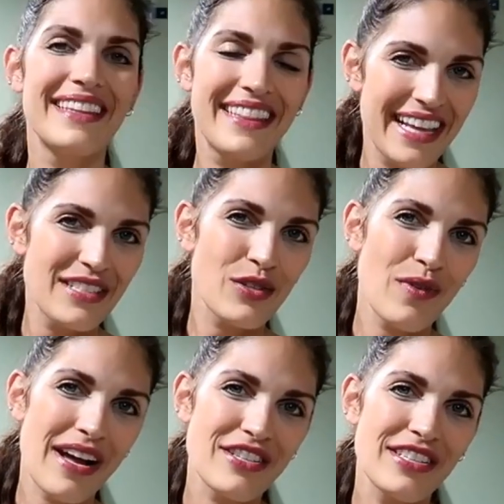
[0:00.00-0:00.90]
Thanks for
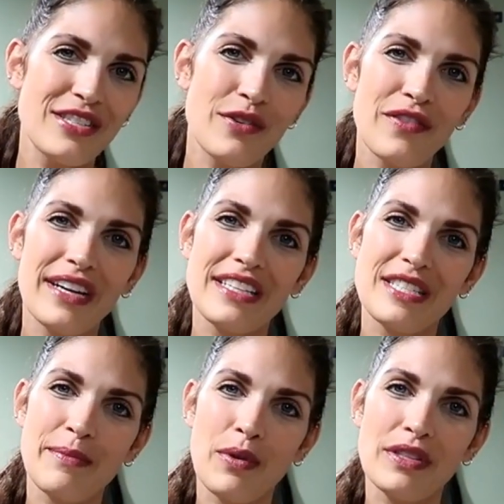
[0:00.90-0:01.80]
watching. Don't forget to
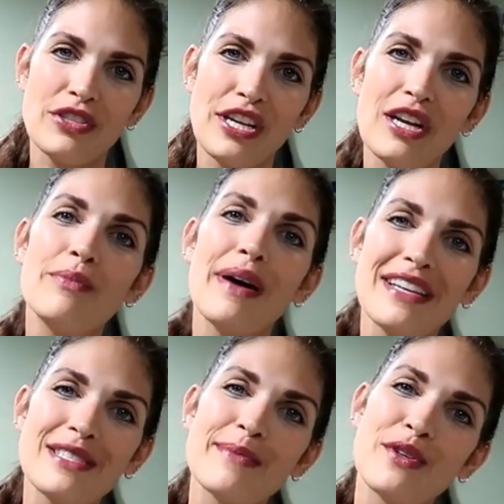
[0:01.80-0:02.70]
support the channel
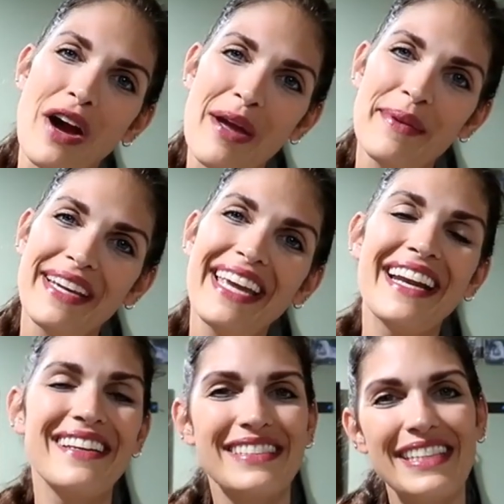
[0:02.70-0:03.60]
by subscribing,
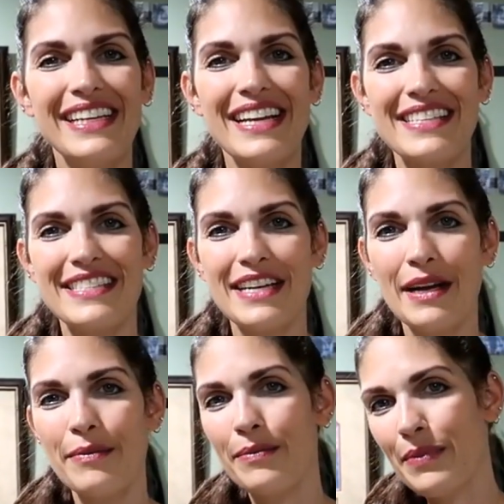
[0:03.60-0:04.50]
and I'll see you next
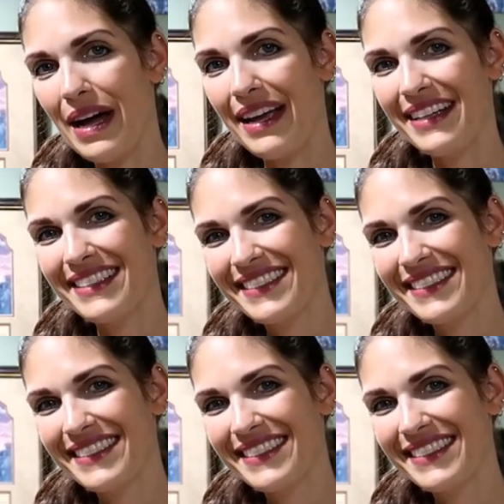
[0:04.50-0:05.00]
time. Bye.